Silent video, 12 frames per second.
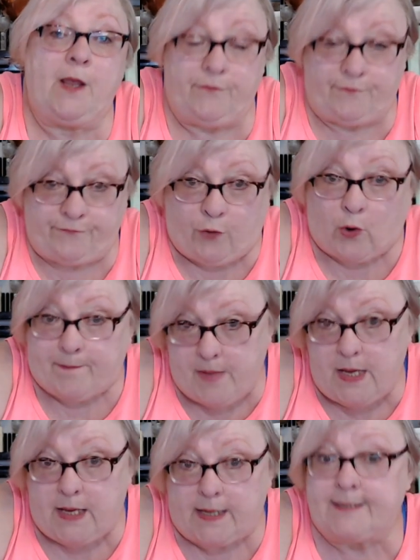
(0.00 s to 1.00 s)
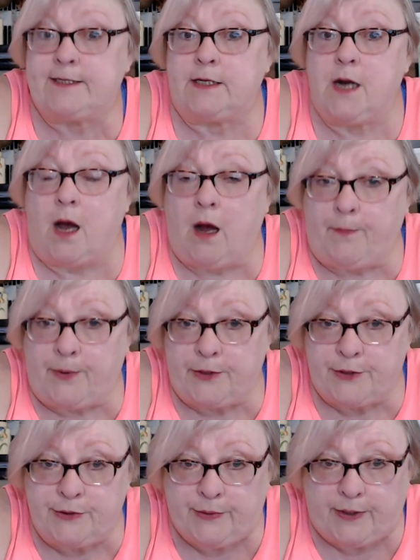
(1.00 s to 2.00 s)
for me, it's an
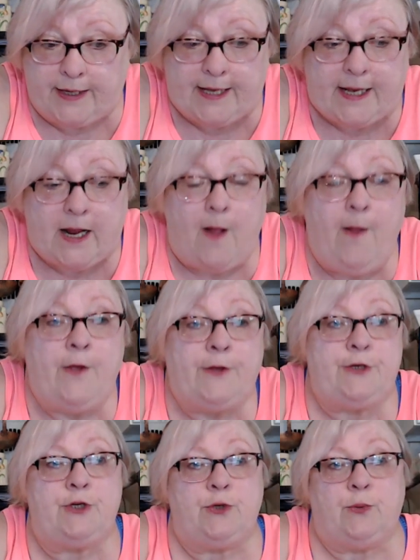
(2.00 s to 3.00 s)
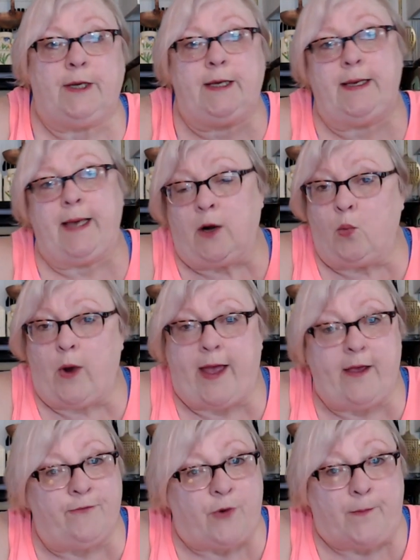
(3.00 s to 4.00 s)
opportunity to get away
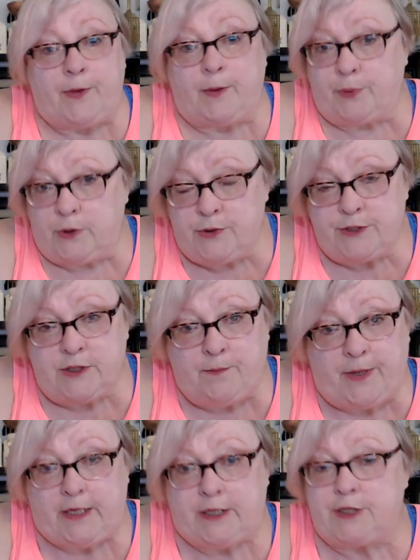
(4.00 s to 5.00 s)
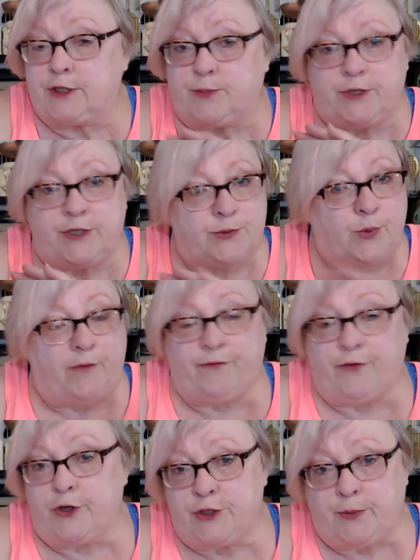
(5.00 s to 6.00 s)
from the blues and peaches, which is what
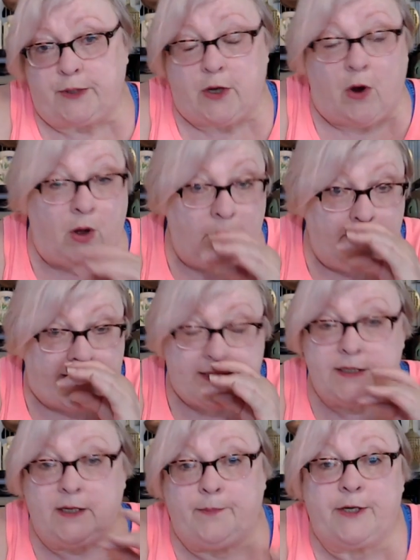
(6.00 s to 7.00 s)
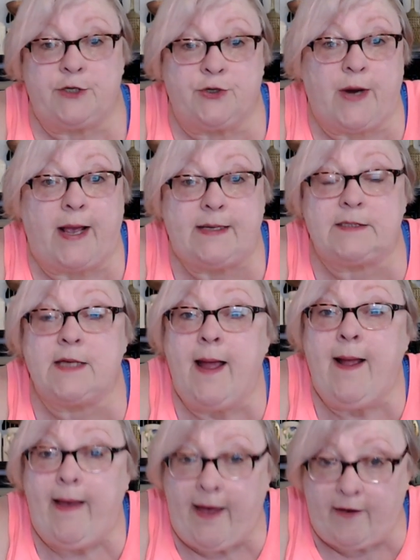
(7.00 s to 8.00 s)
virtually all my tidbit trays
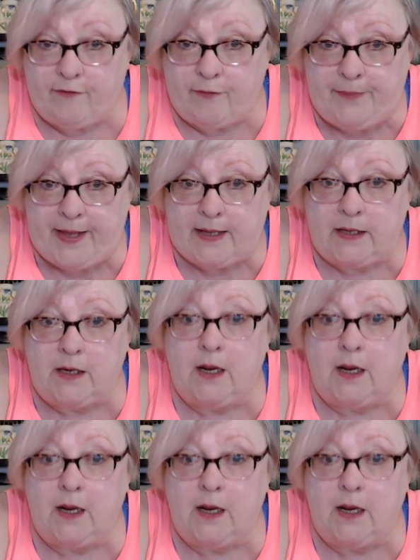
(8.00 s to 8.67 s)
have been